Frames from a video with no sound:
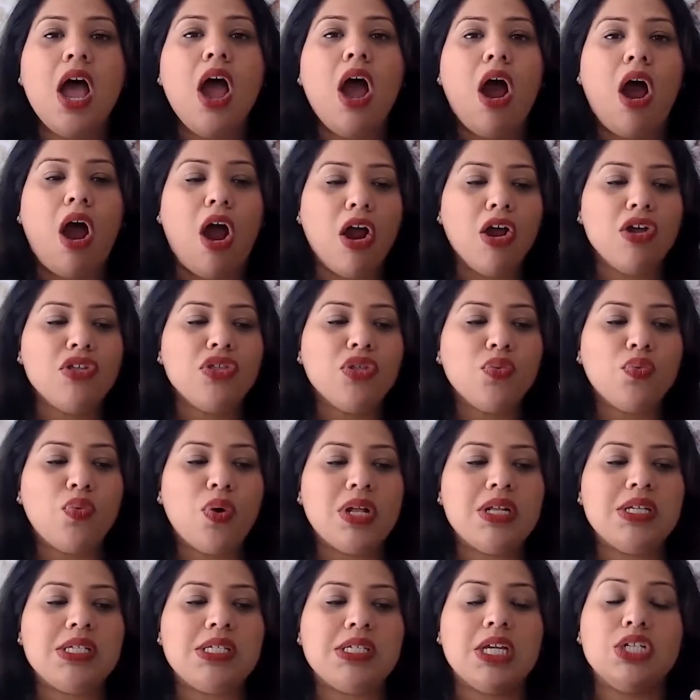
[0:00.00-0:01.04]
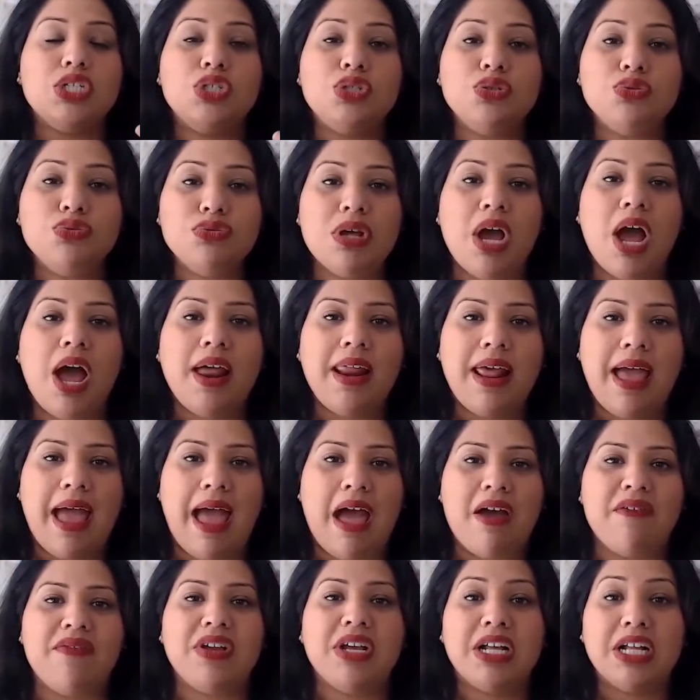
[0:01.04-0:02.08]
are the ones that do not
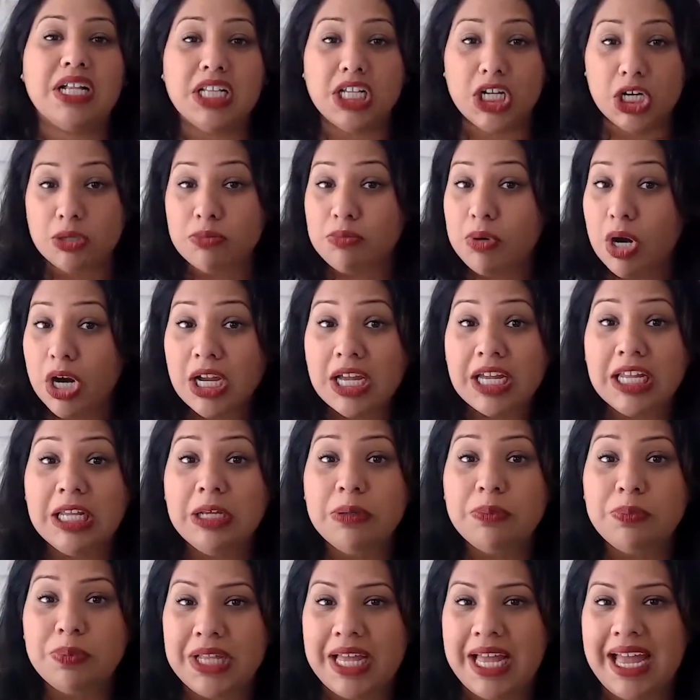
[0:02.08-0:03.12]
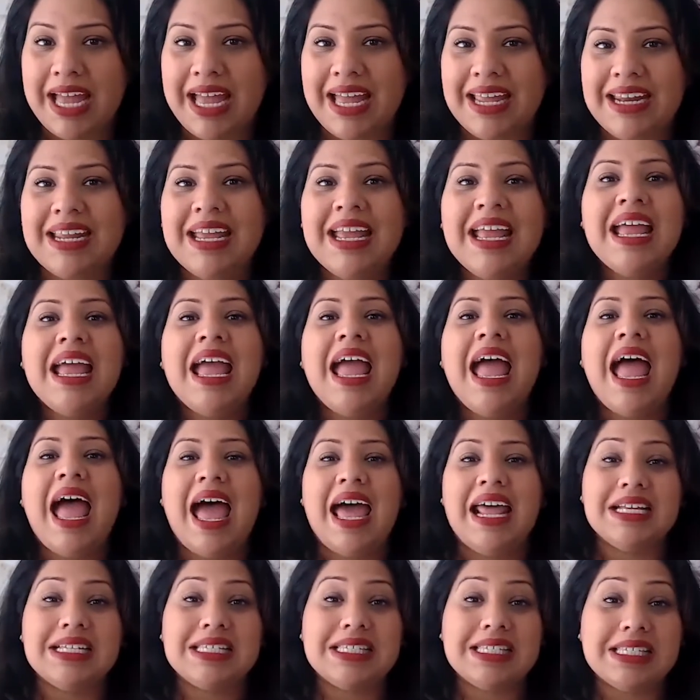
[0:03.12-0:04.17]
have a clear marketing plan and
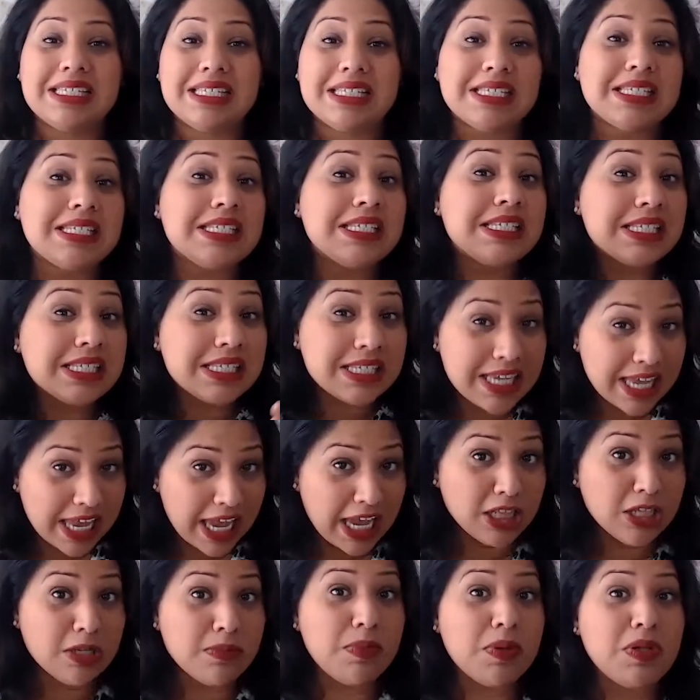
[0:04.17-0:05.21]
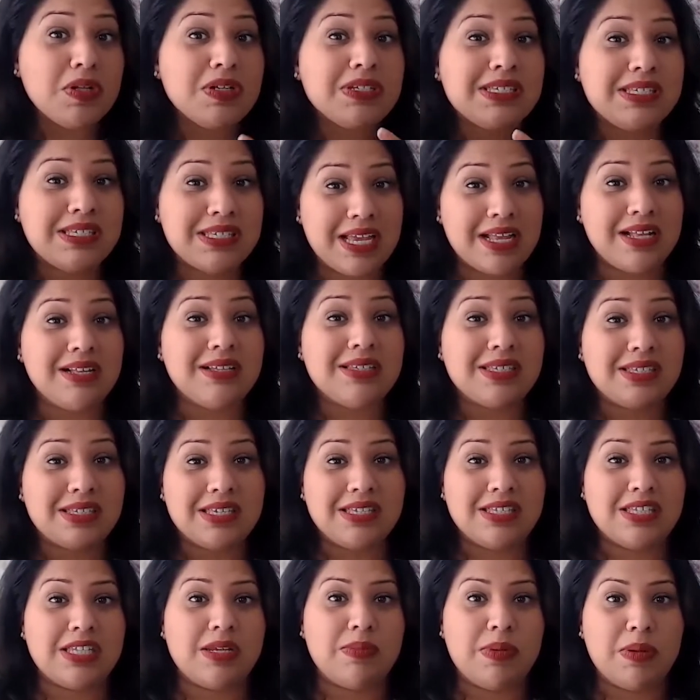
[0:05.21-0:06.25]
a scalable sales
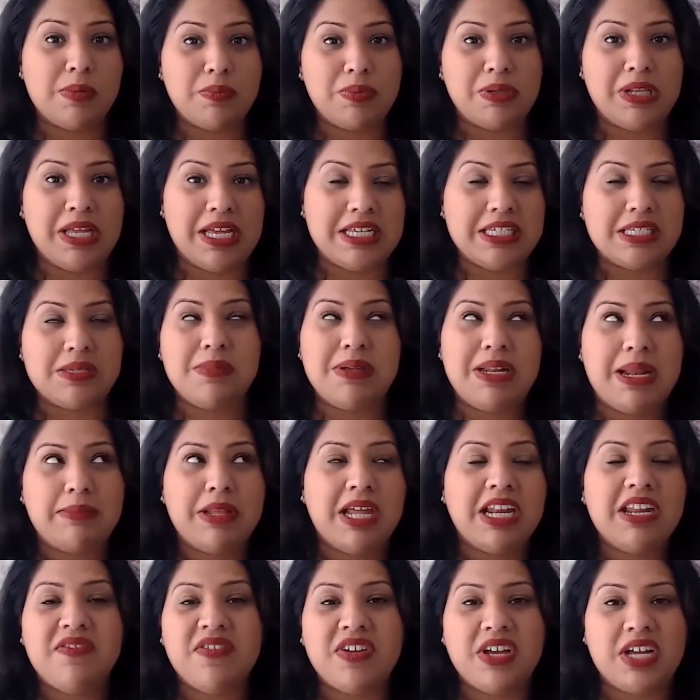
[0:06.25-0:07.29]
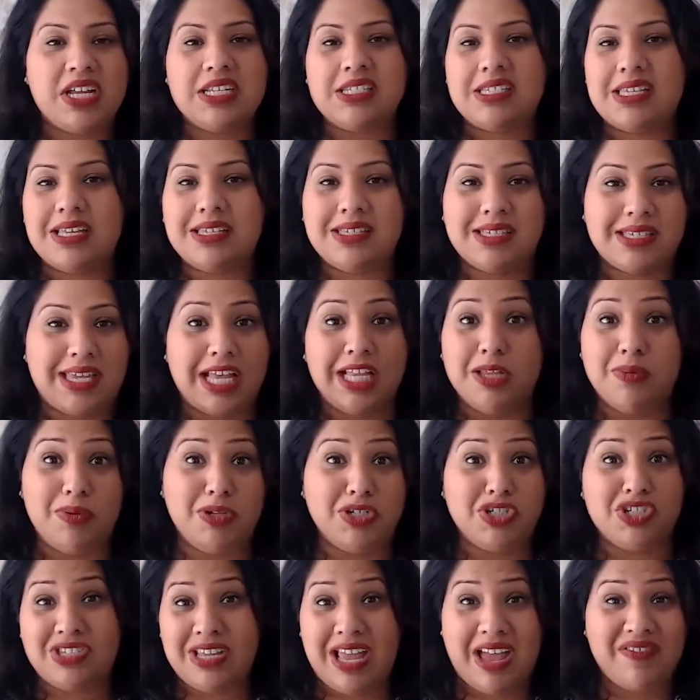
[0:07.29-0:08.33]
system in place. I mean, I'm not even going to say scalable,
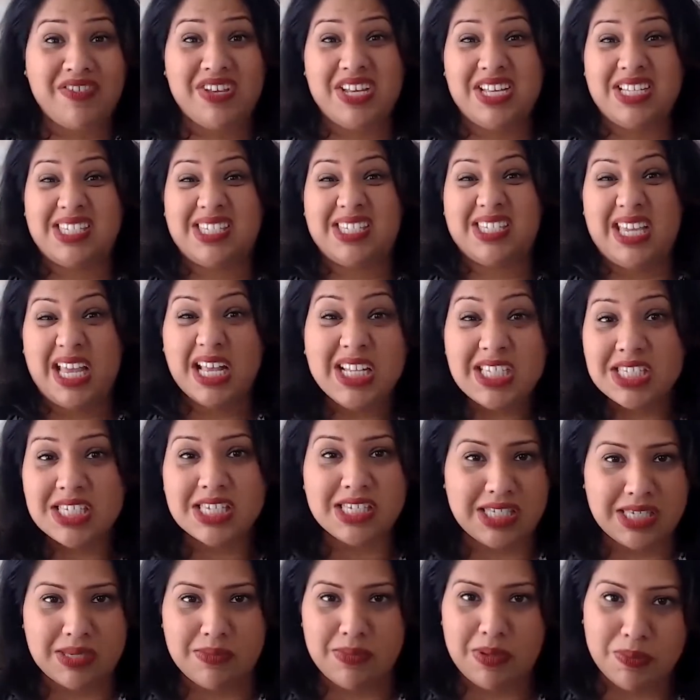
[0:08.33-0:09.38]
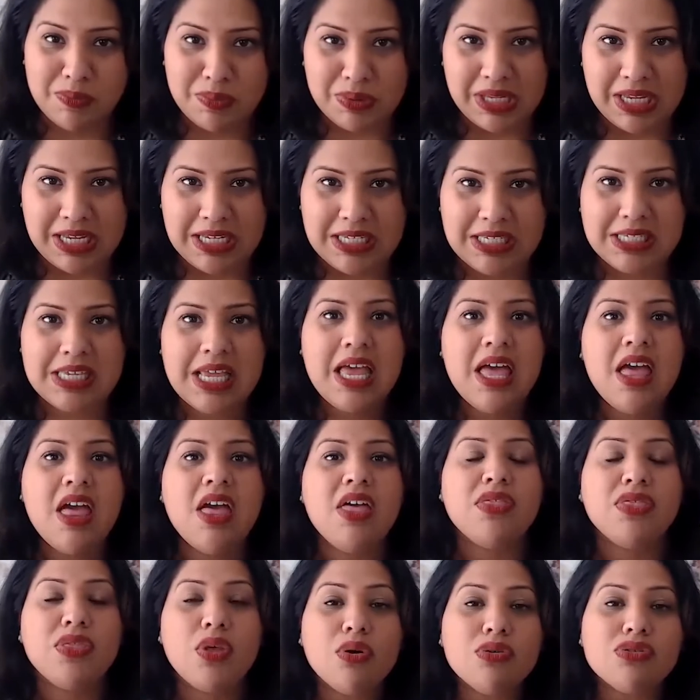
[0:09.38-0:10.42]
just having a sales system in place.
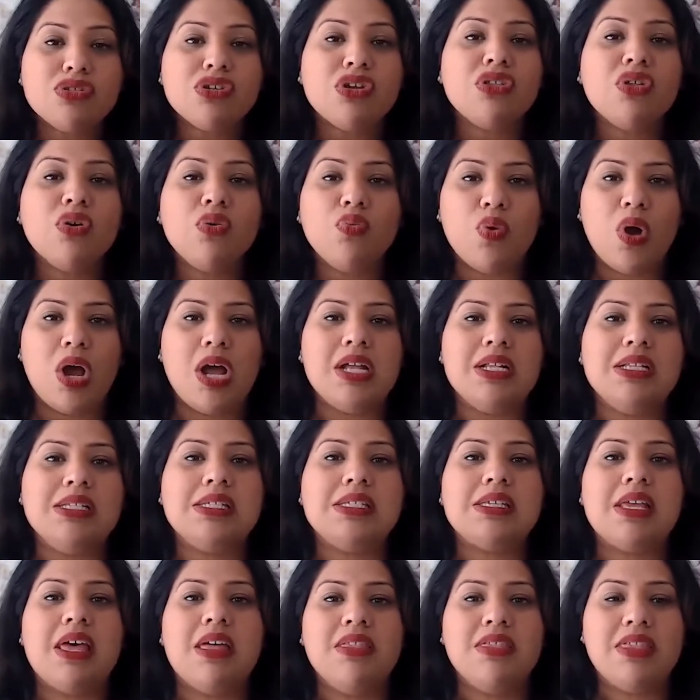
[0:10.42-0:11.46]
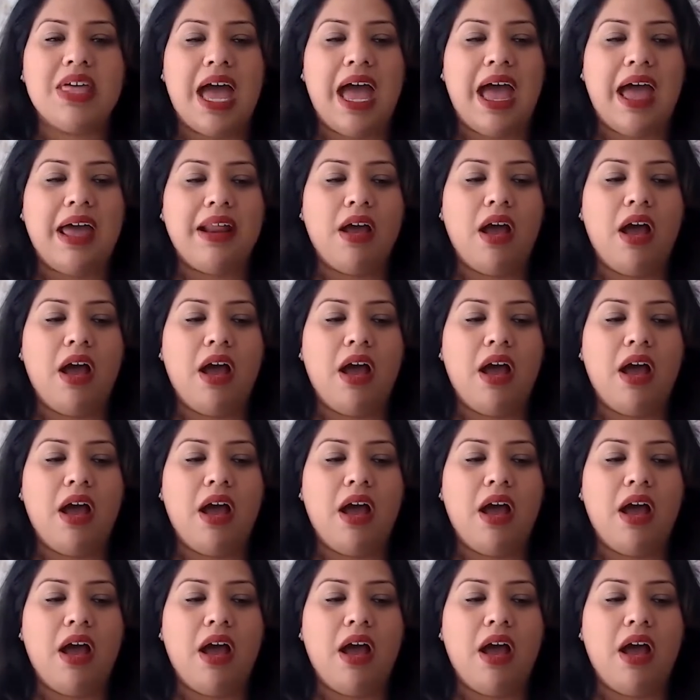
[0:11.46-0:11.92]
Those are the ones that